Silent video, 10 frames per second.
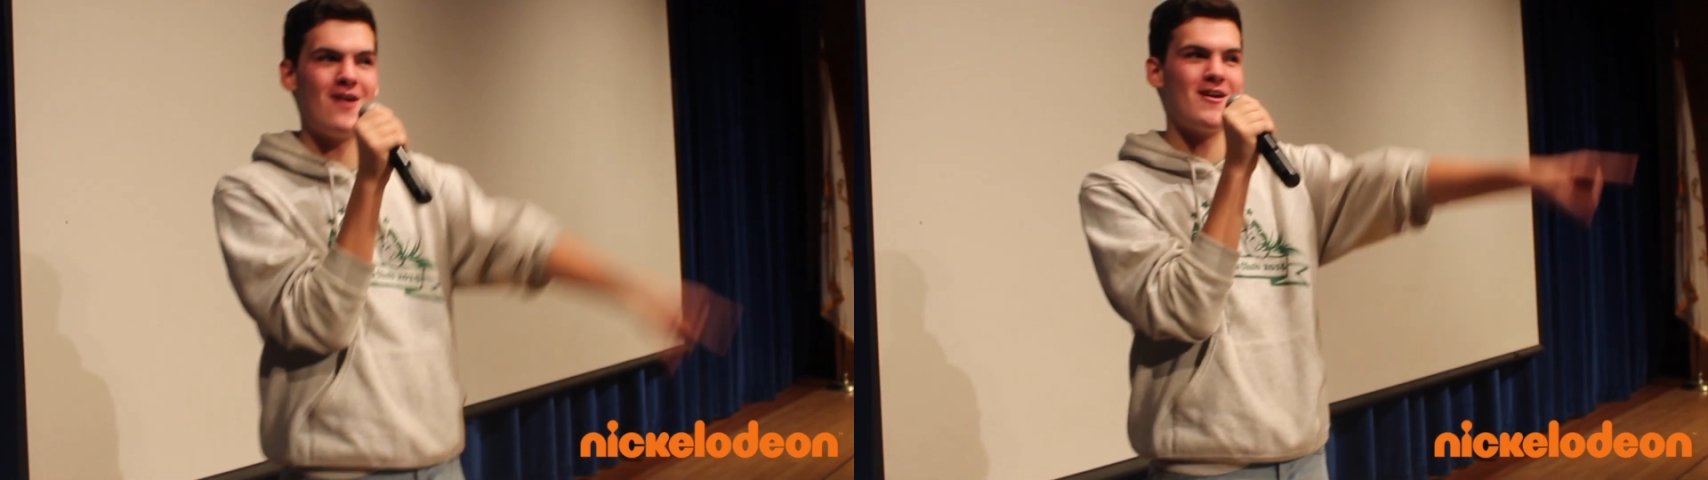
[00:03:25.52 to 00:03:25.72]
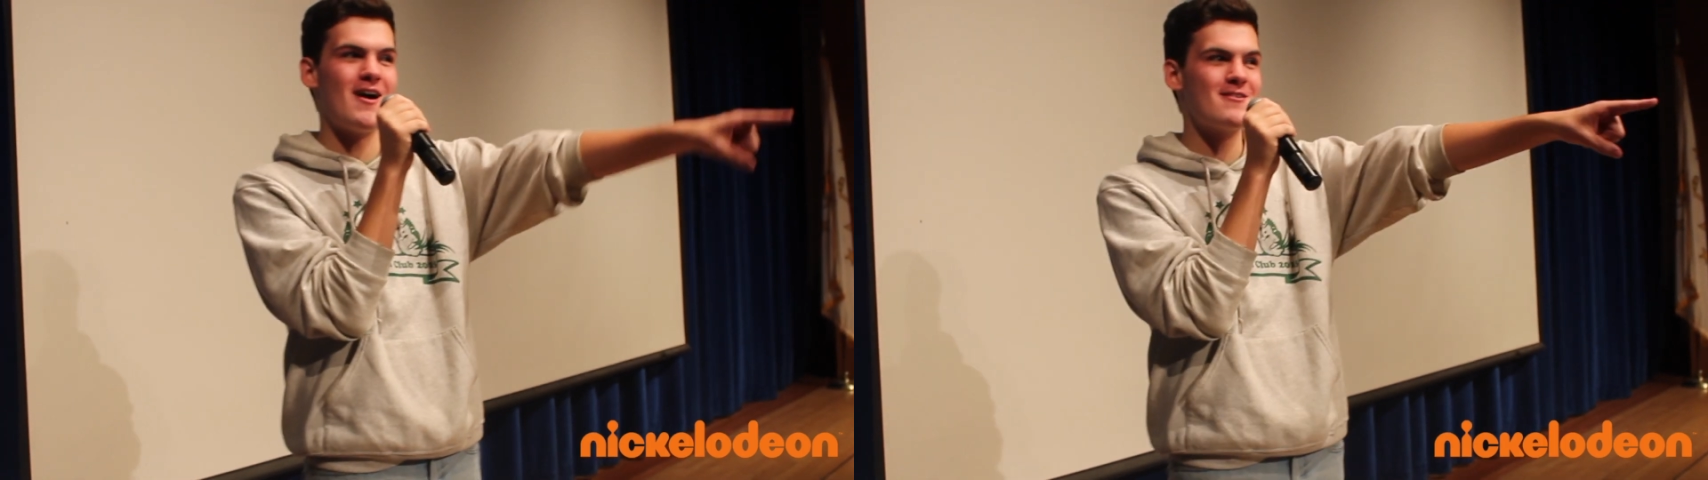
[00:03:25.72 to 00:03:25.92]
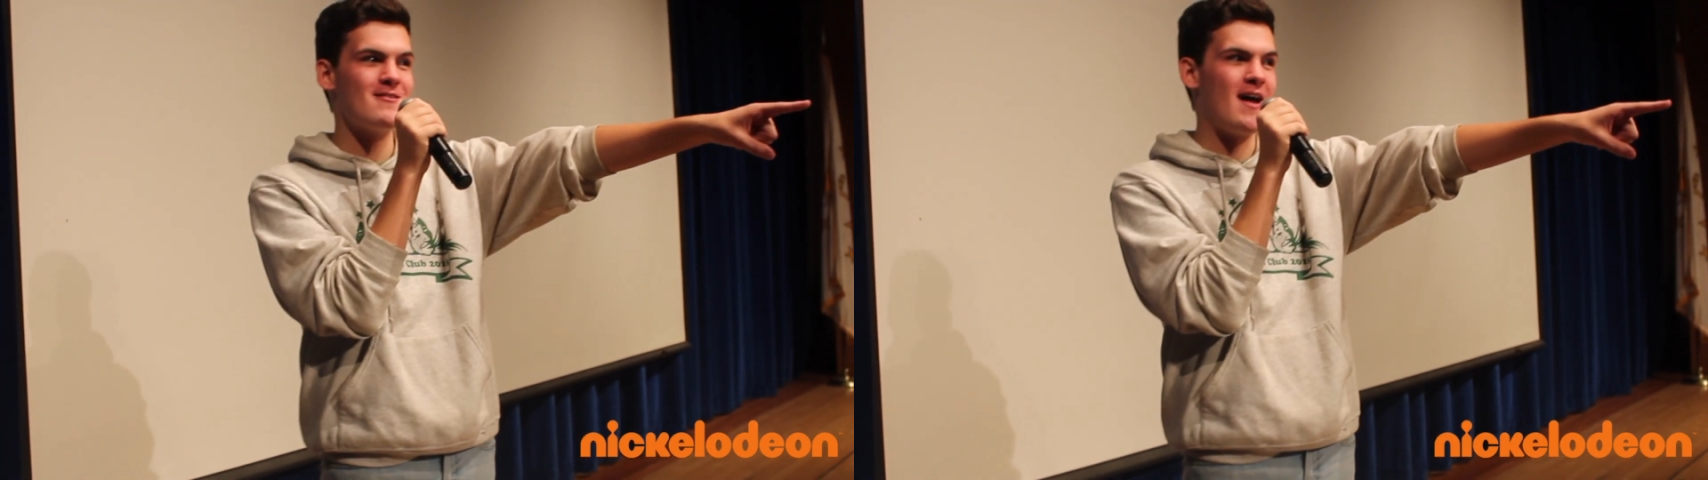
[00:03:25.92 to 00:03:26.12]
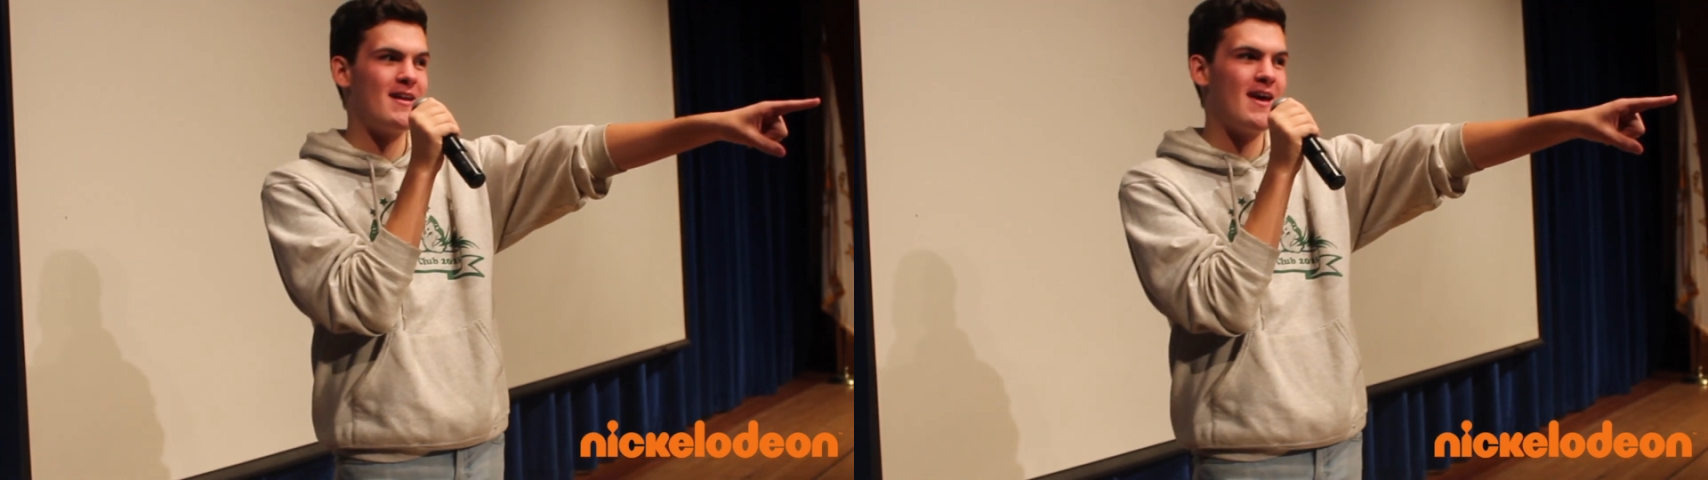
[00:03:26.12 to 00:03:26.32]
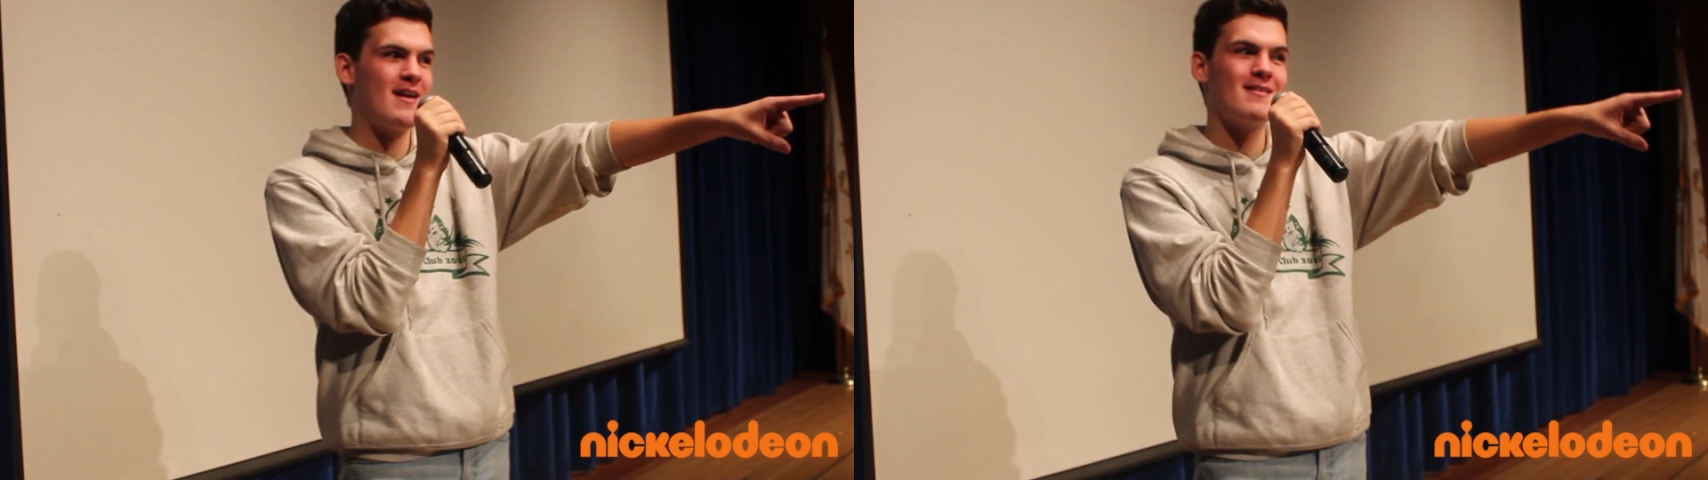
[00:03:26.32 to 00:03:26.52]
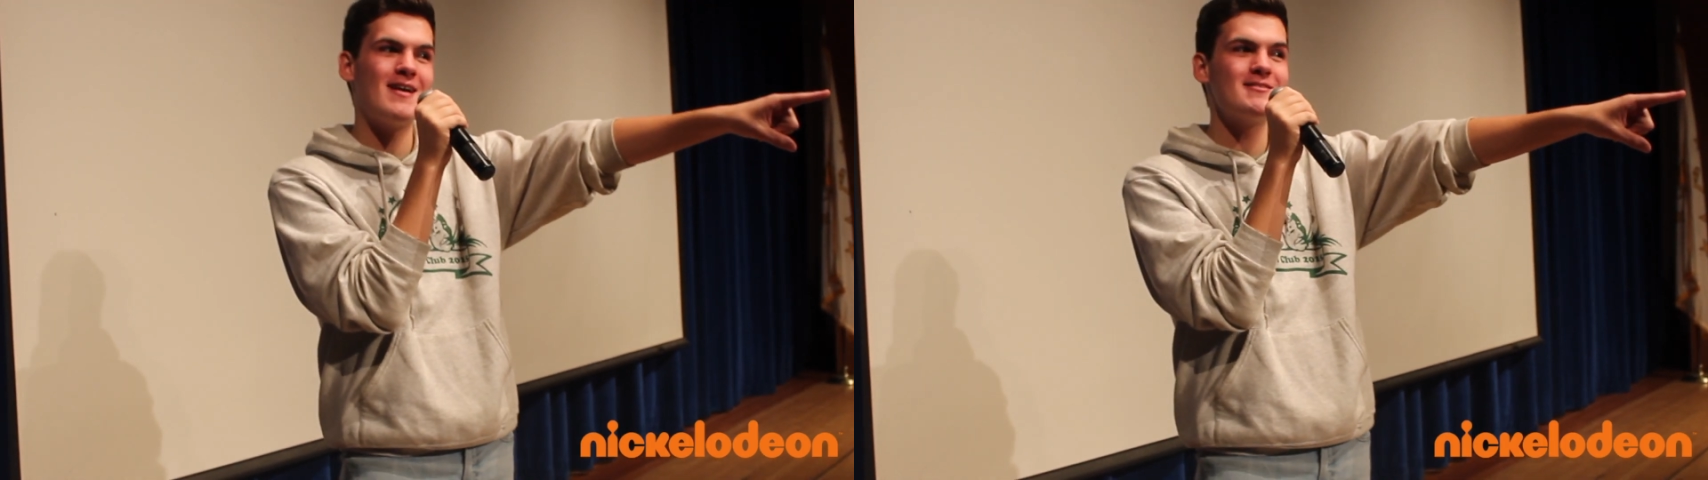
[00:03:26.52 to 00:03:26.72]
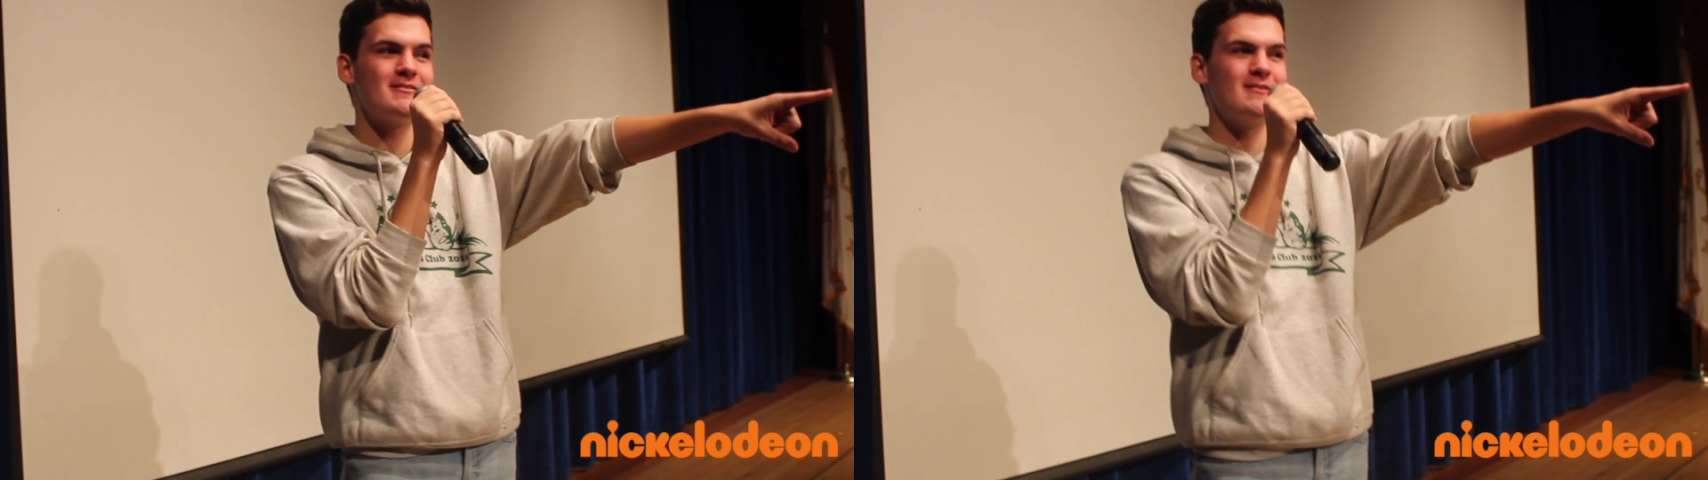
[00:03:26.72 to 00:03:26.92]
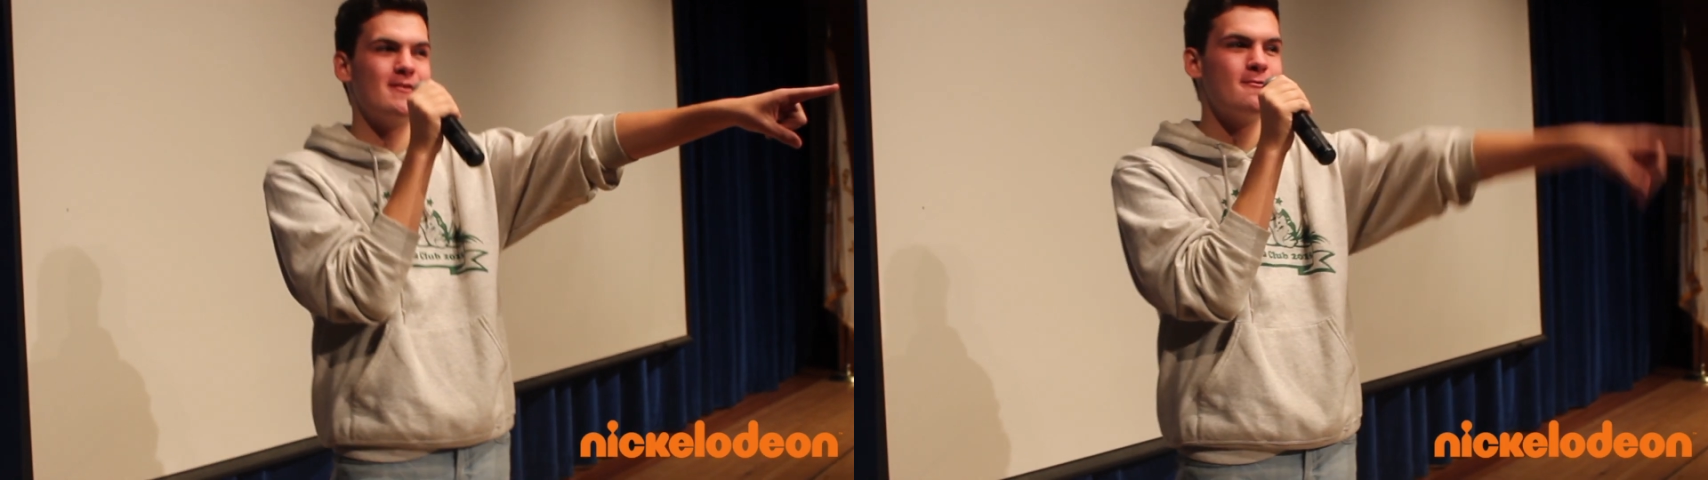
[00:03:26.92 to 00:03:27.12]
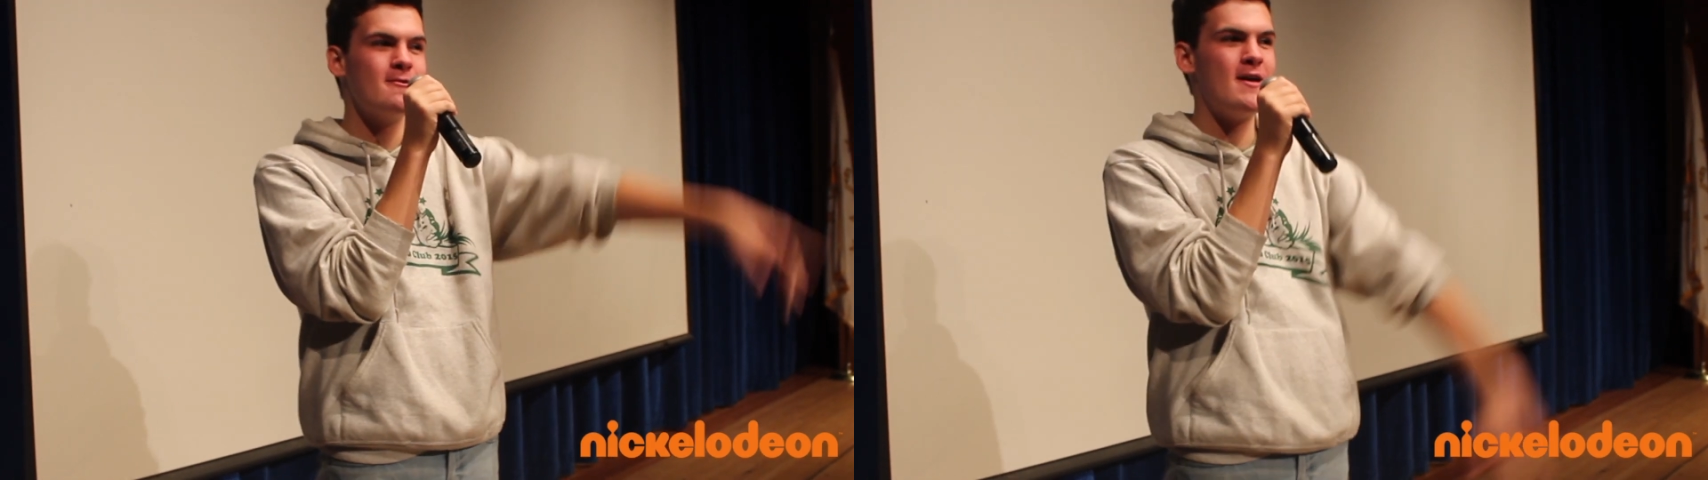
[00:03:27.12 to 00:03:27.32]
Ariana Grande. I see you.